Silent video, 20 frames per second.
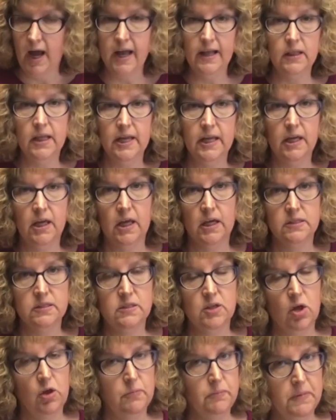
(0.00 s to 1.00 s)
I like a
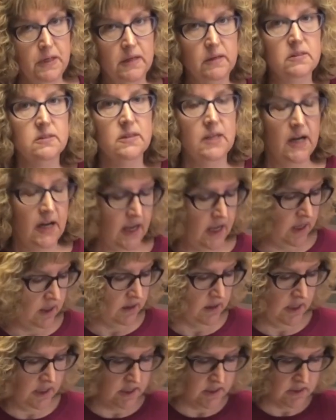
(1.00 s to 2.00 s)
salt mix that
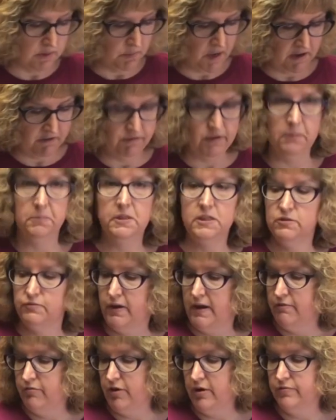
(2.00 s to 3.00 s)
is my family's
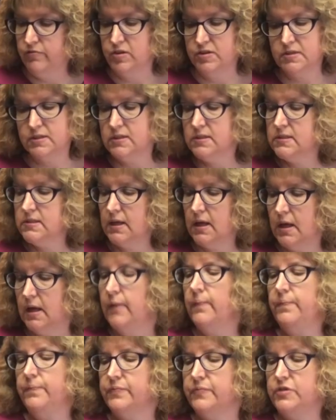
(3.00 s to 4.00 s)
favorite. This is
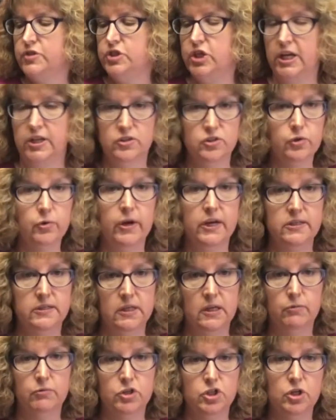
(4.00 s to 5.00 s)
Jane's
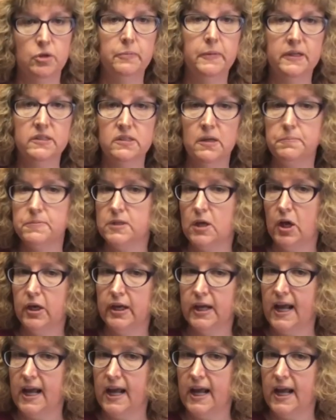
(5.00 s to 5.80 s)
Crazy Original Mix-Up Salt.